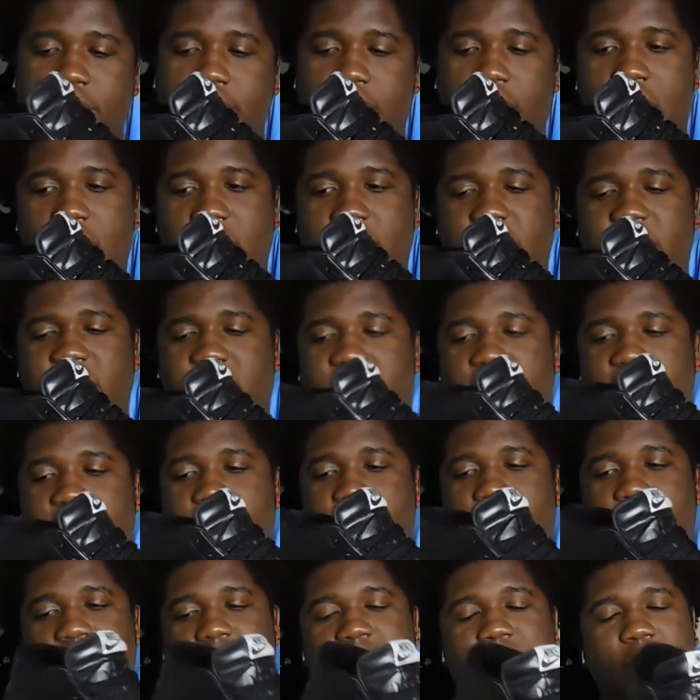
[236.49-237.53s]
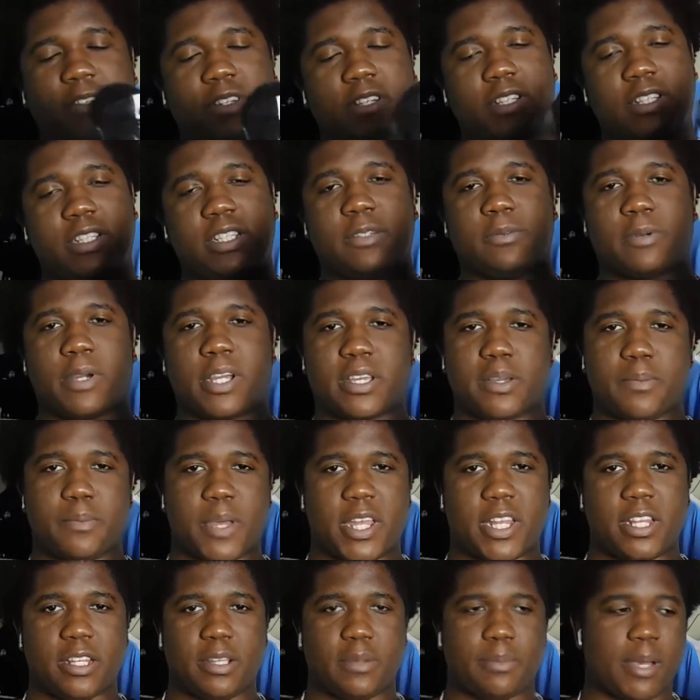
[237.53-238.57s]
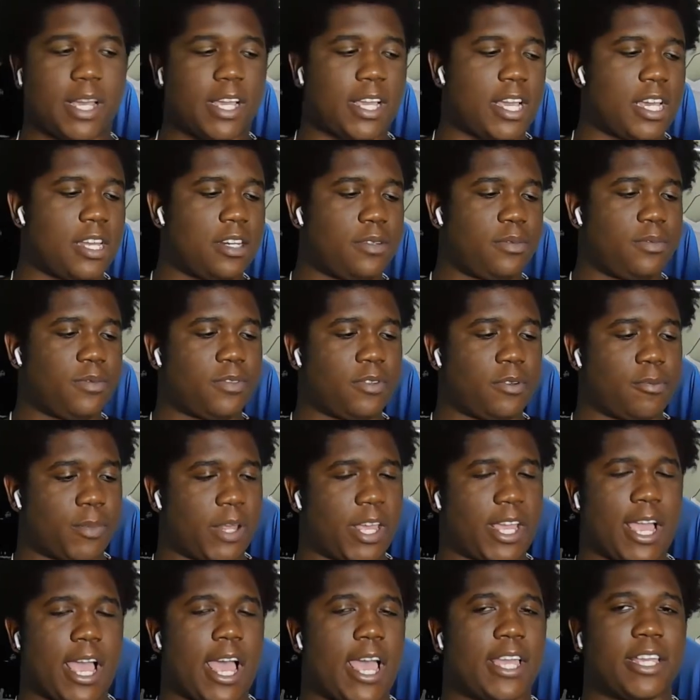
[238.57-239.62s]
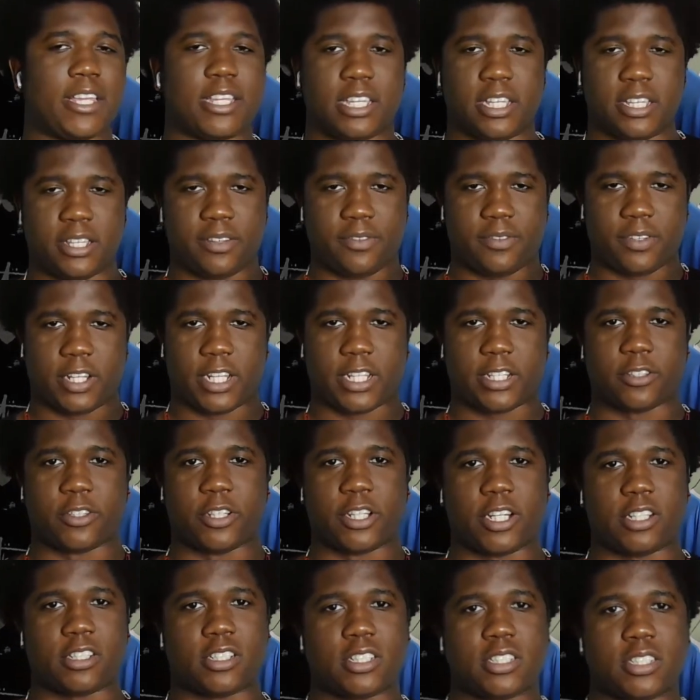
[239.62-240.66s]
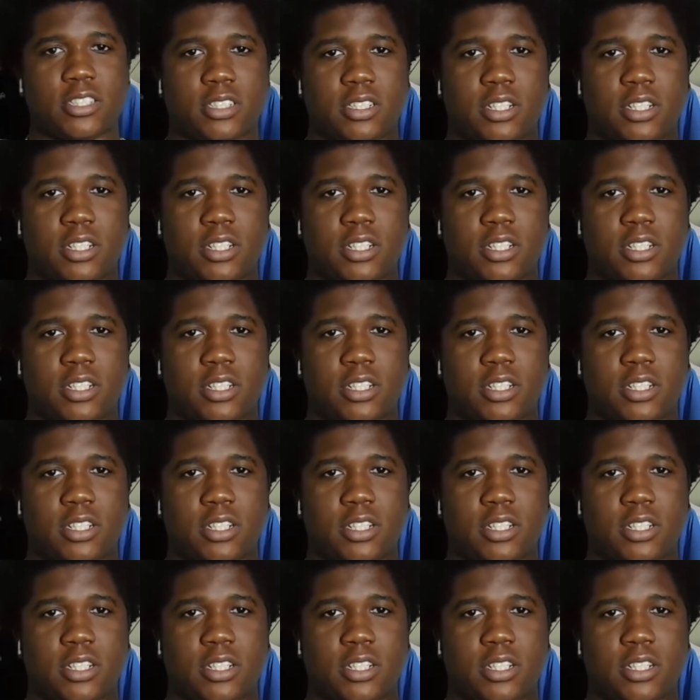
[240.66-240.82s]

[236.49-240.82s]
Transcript: I definitely recommend them. I got it from like IKEA for like $3.